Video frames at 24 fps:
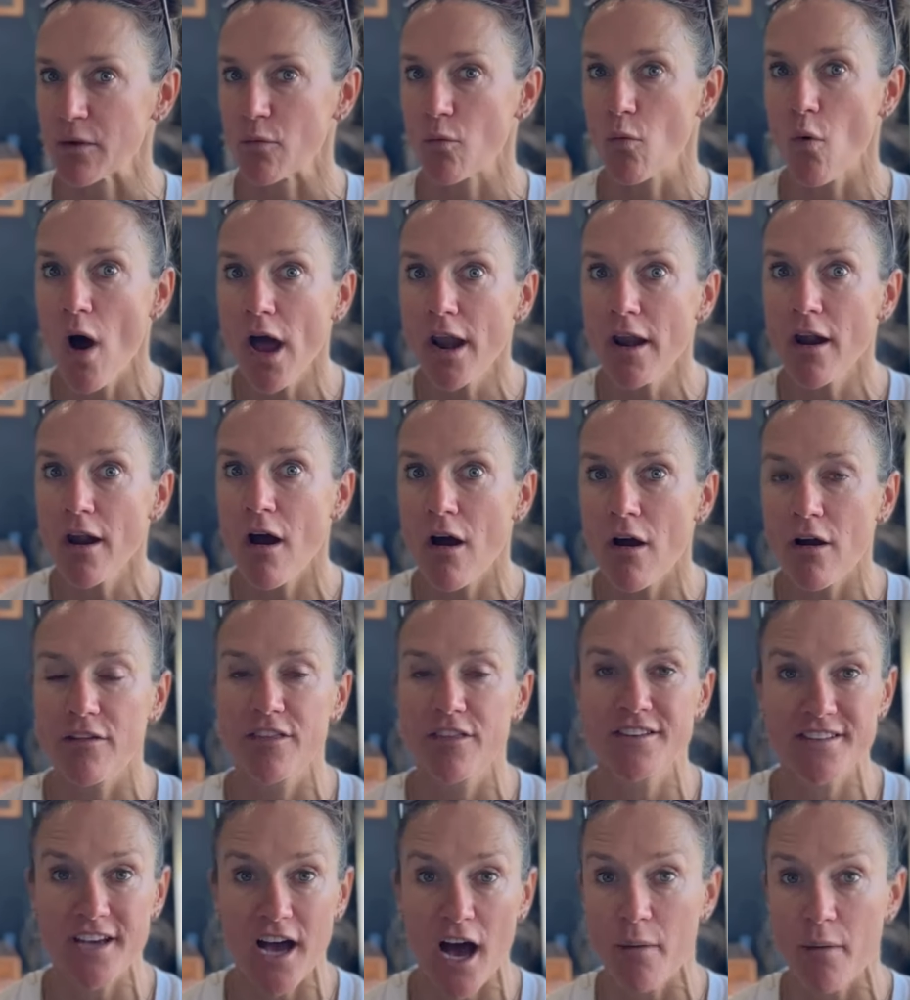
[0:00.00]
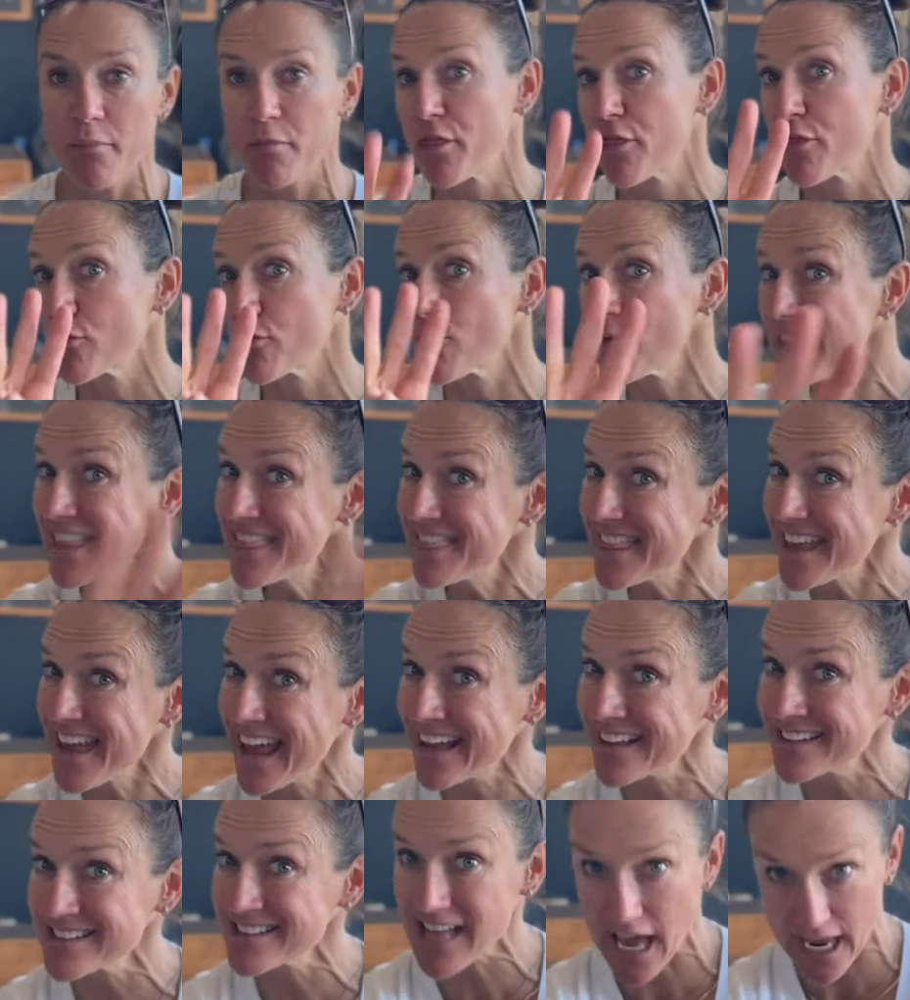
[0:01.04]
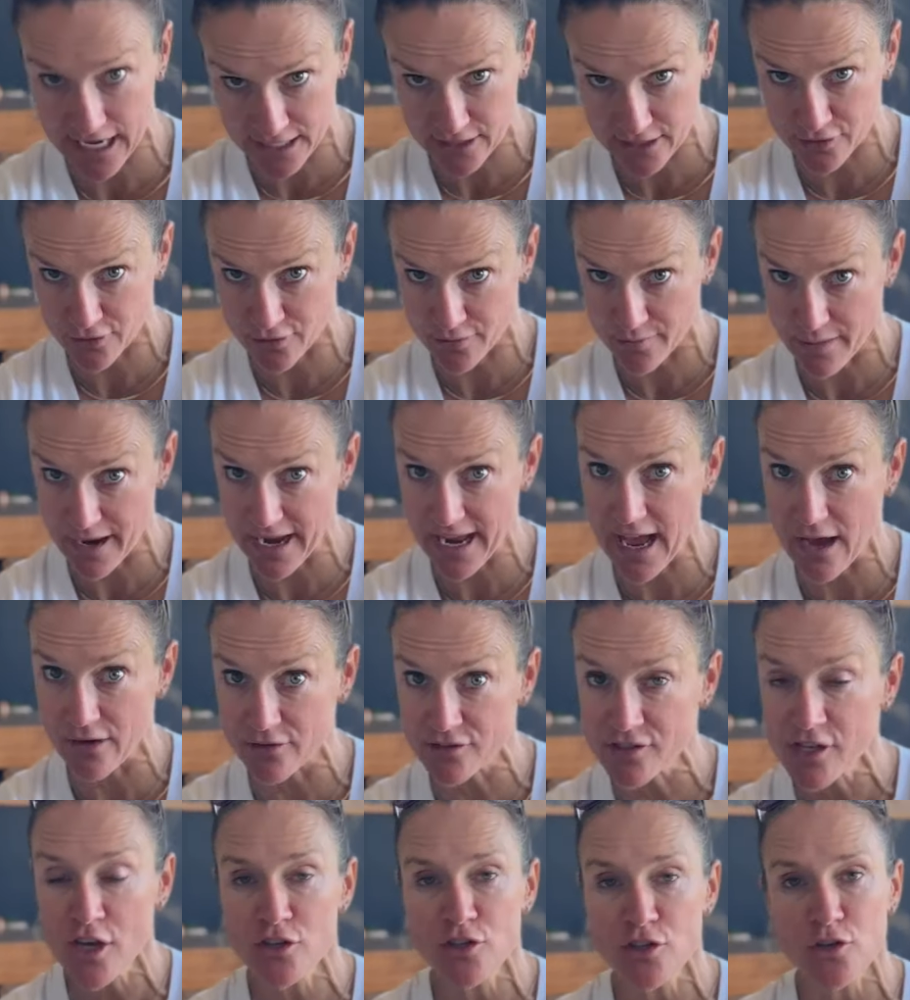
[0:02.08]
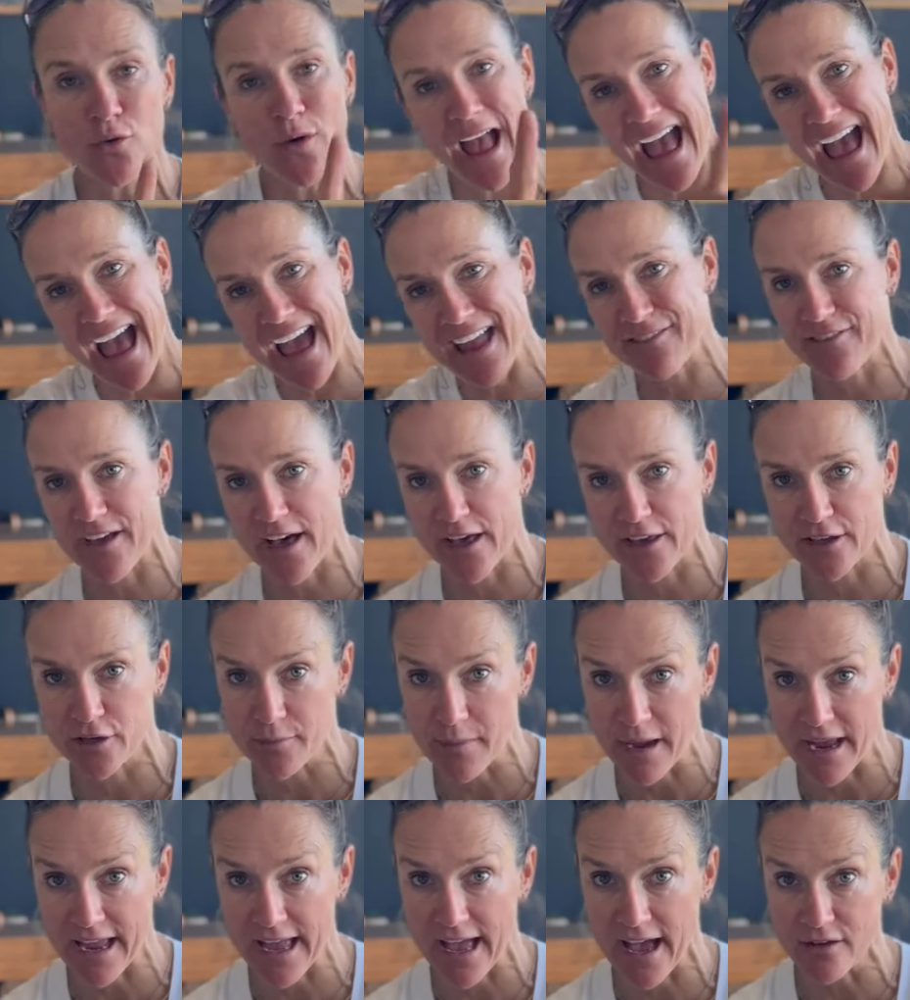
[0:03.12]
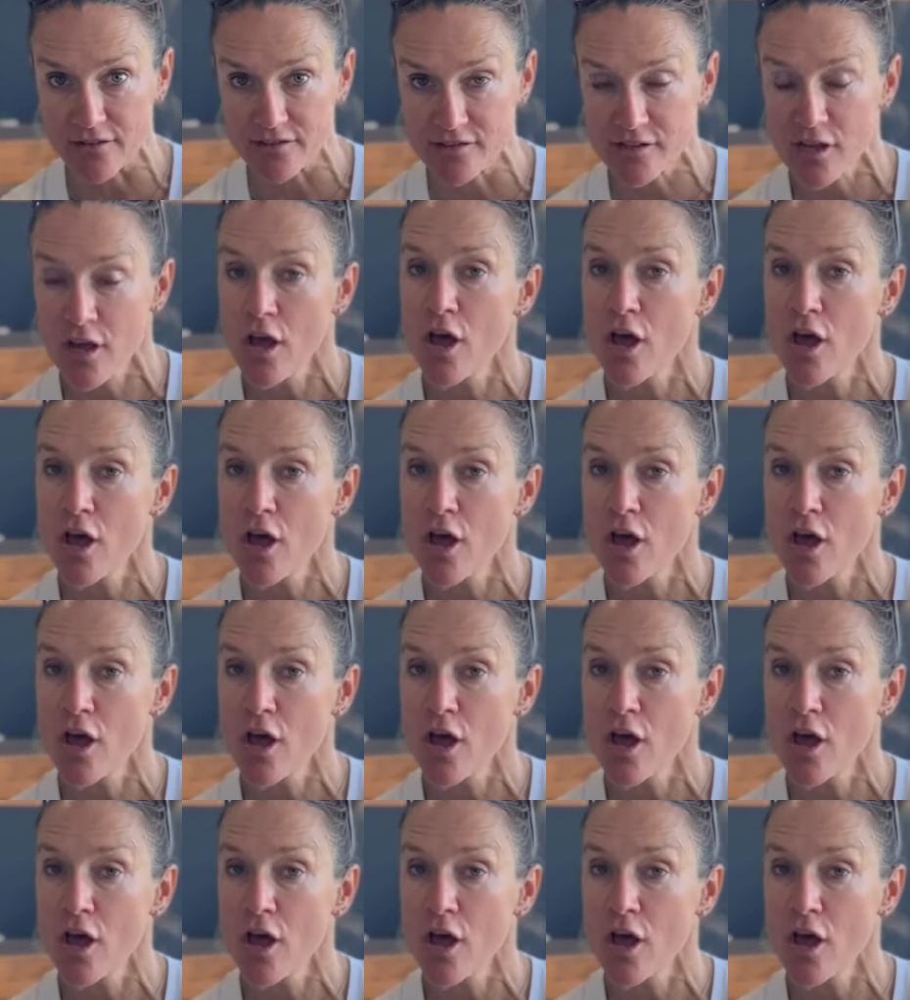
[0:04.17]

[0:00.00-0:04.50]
what are the top three things I can do to my house to add value to my house?